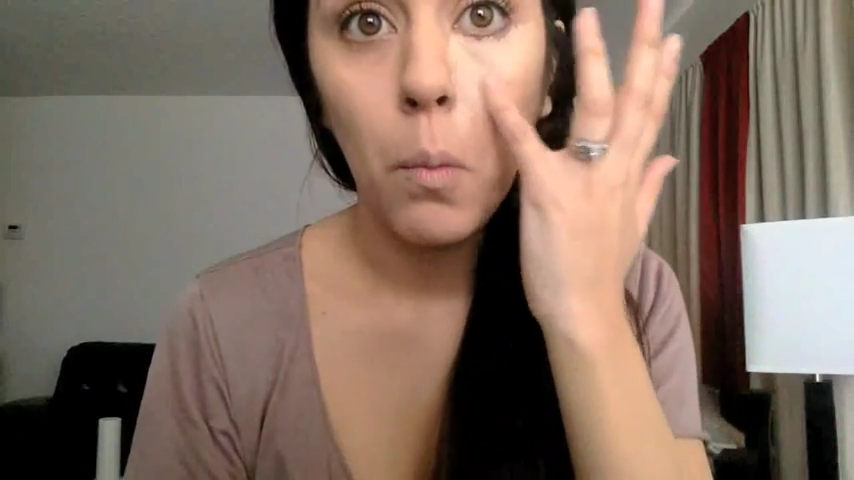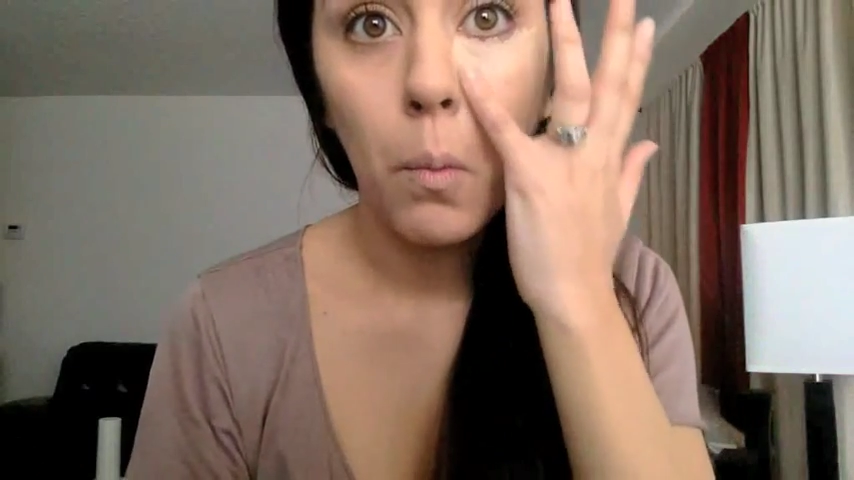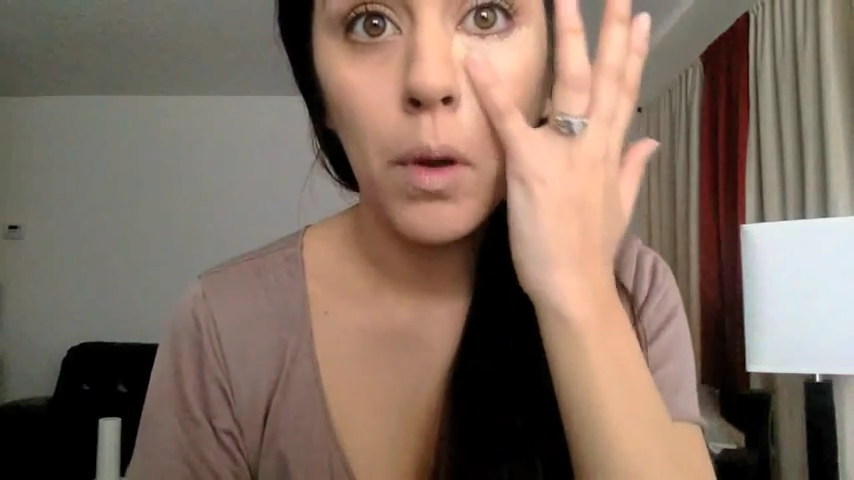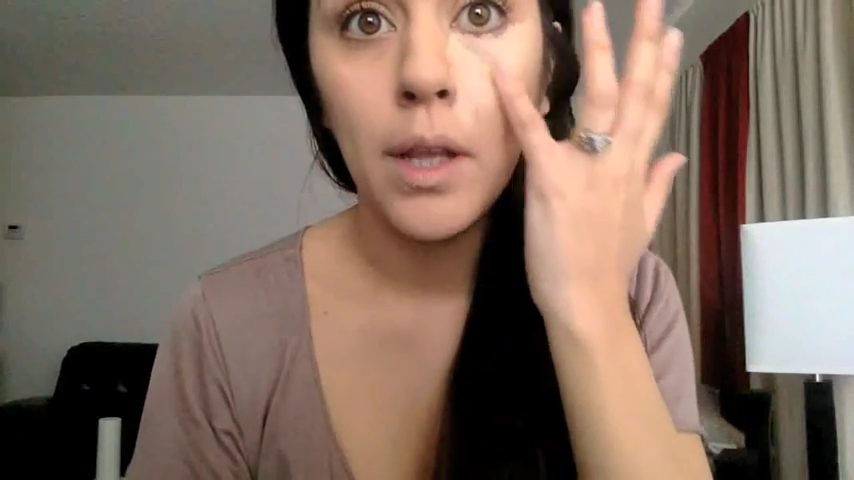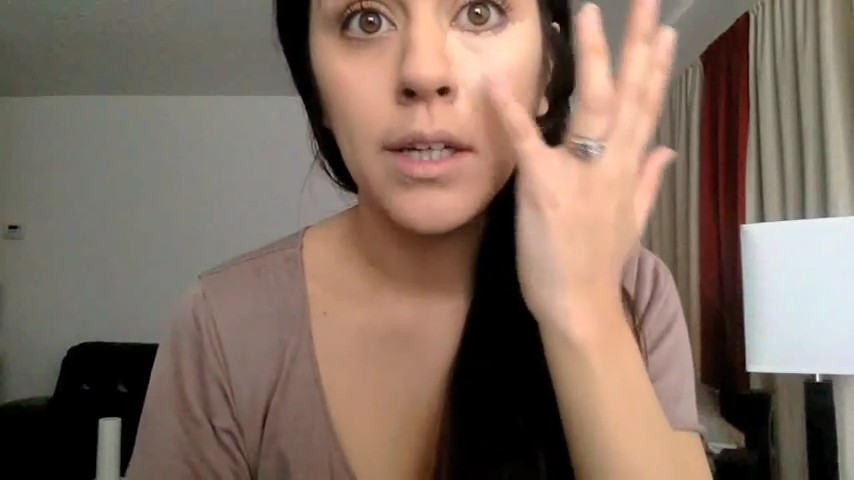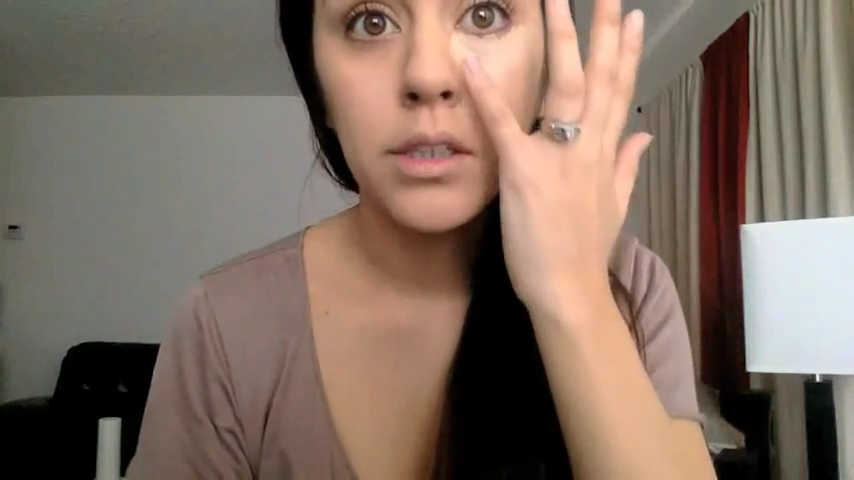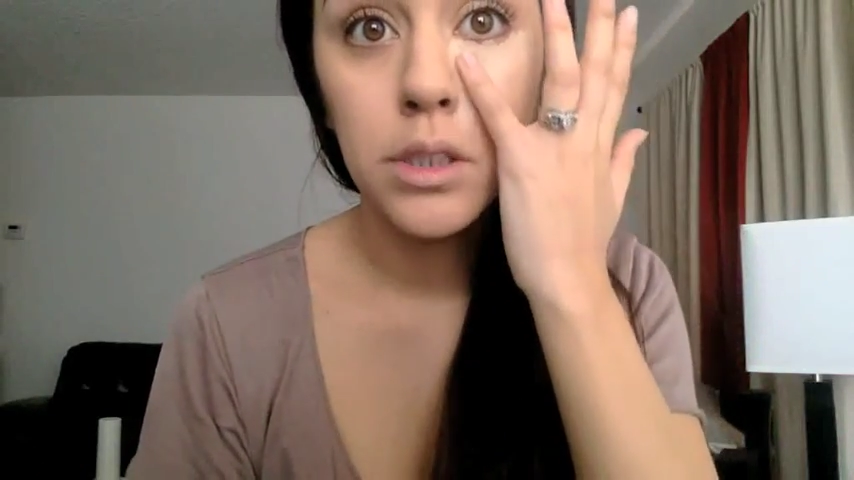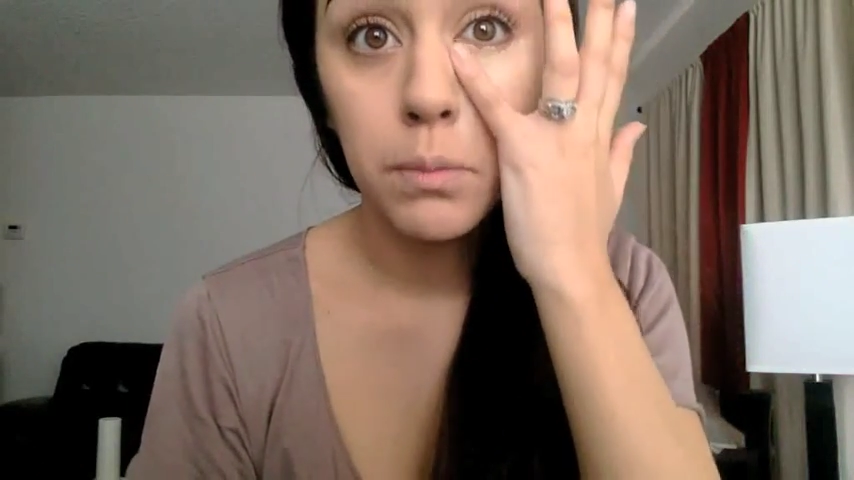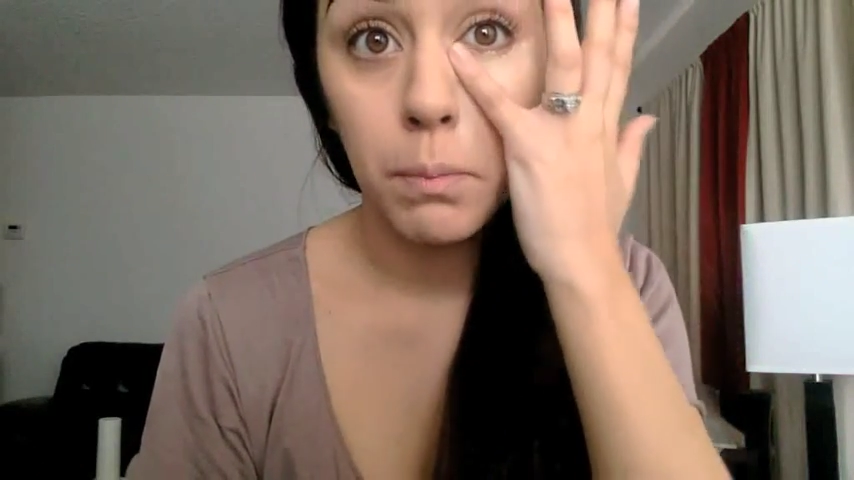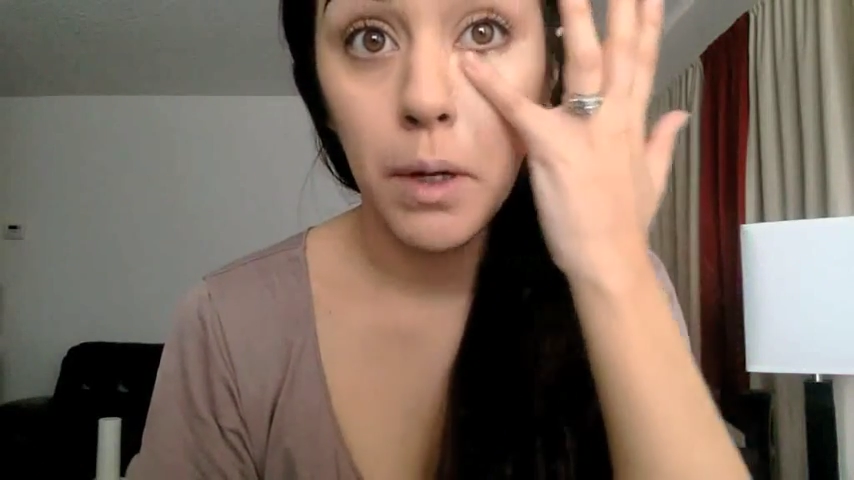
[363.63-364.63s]
Or I like to
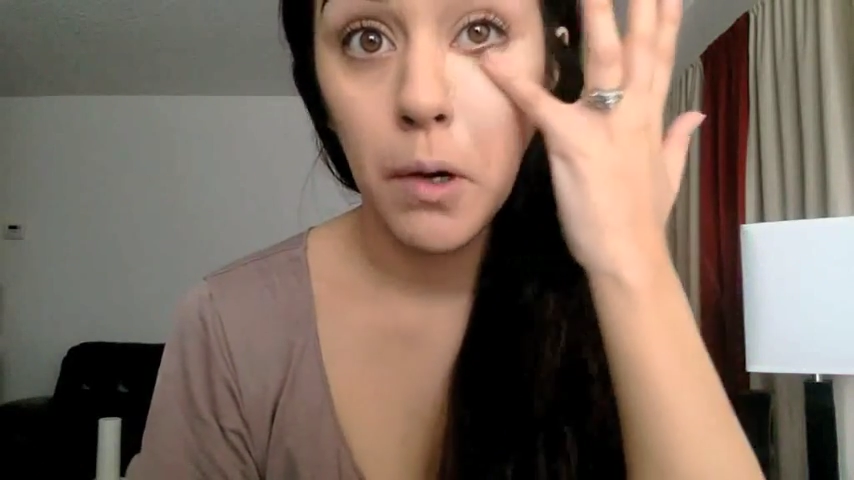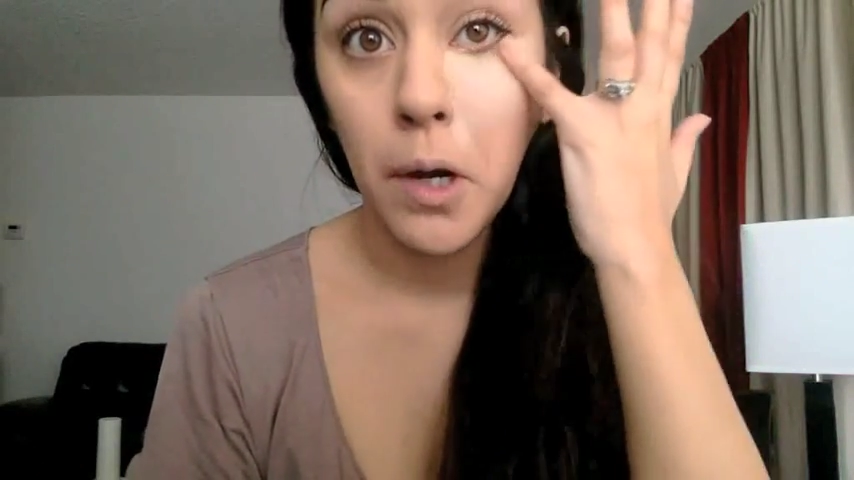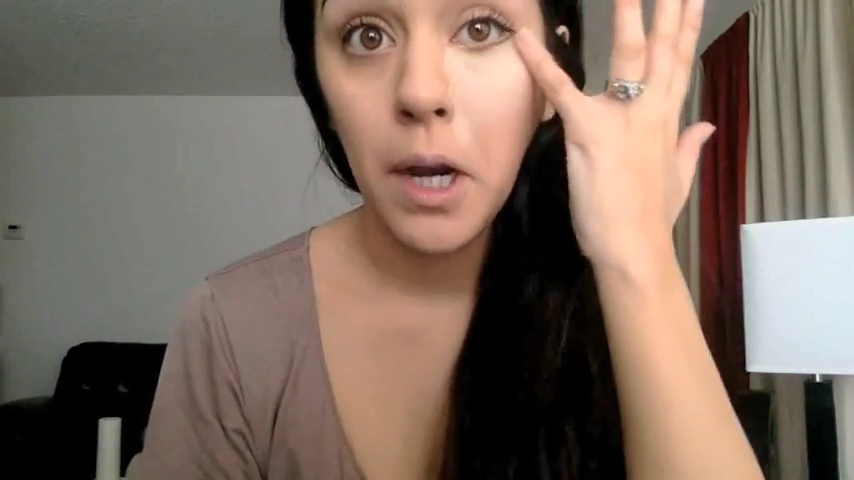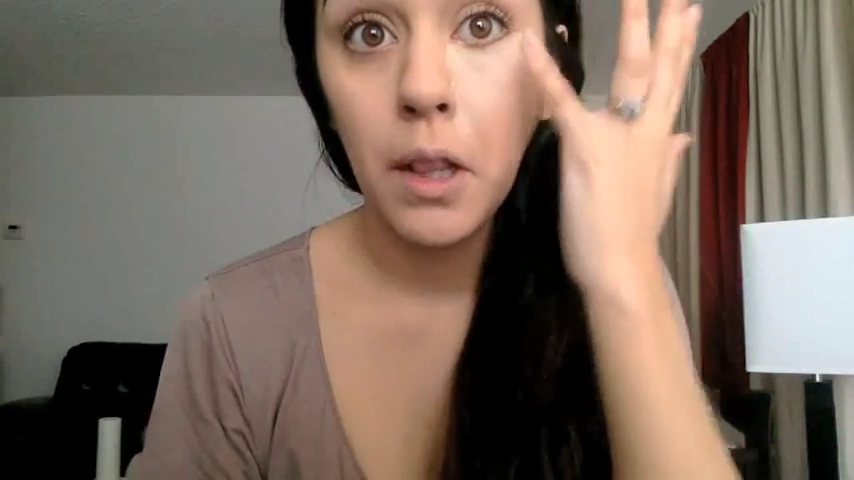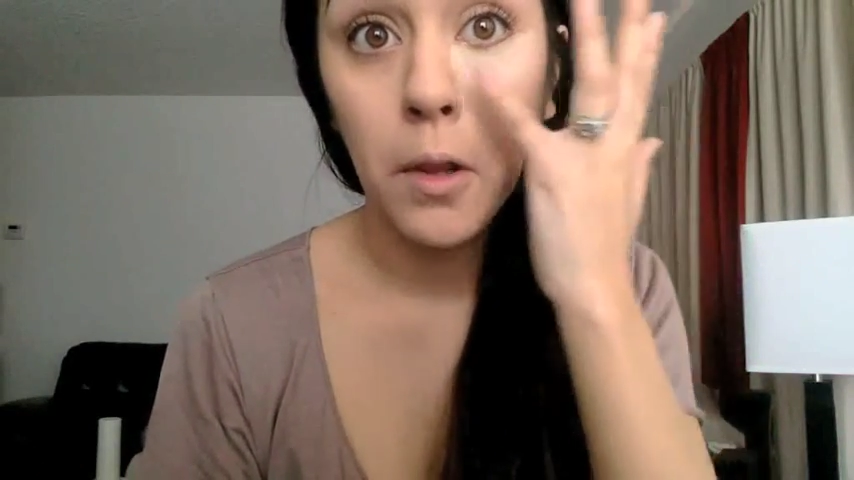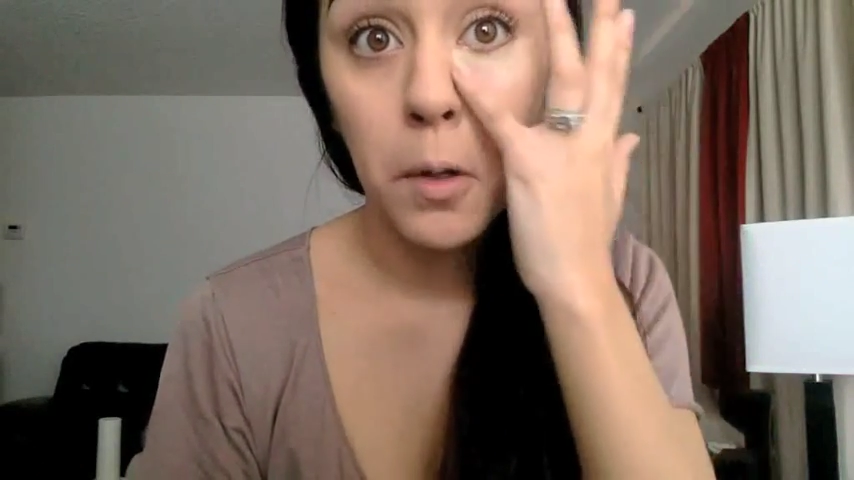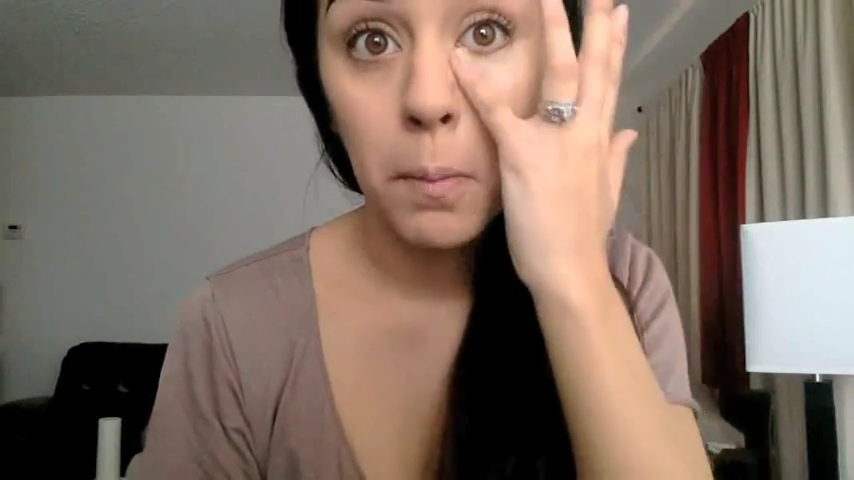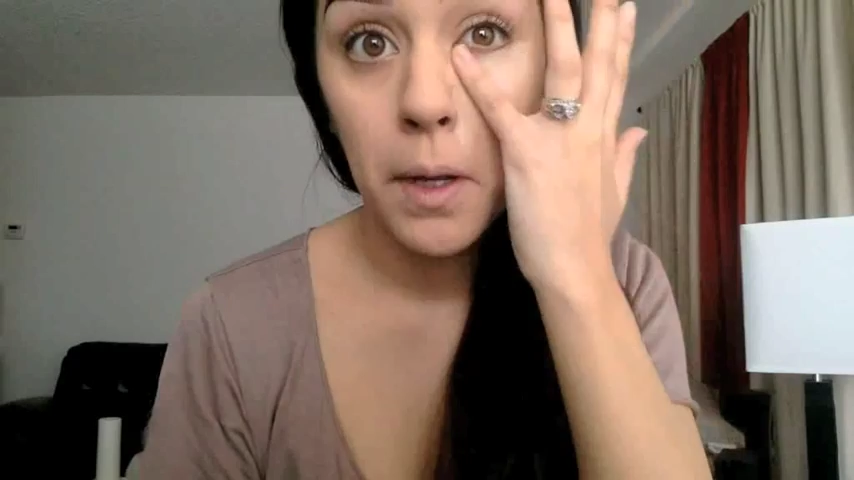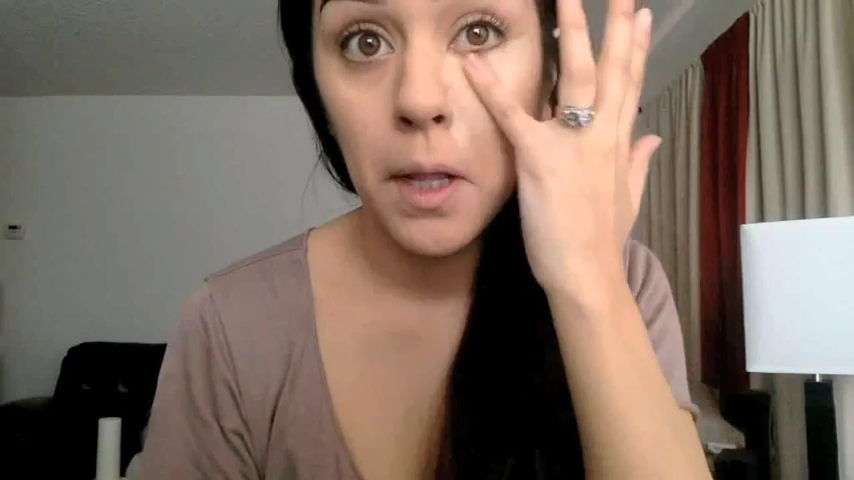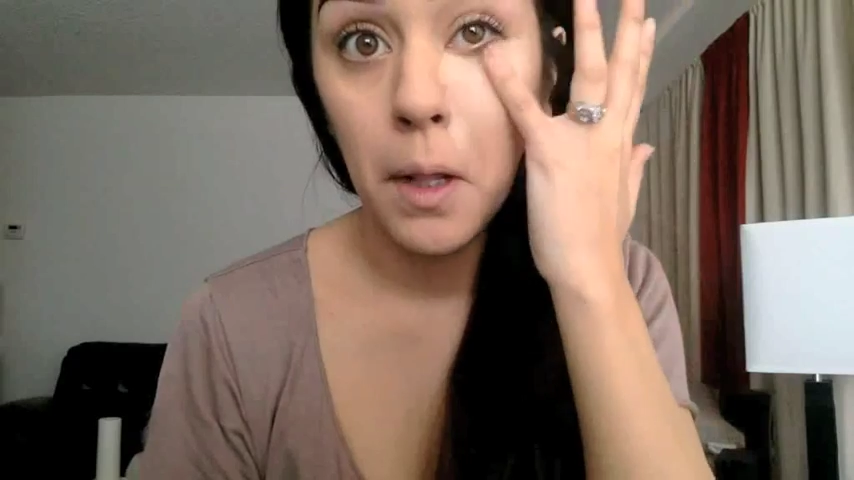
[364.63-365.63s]
smear it a little
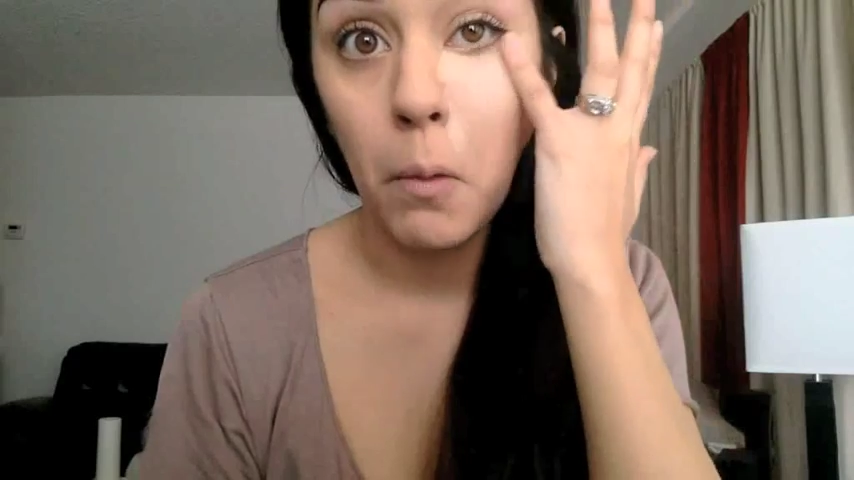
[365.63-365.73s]
bit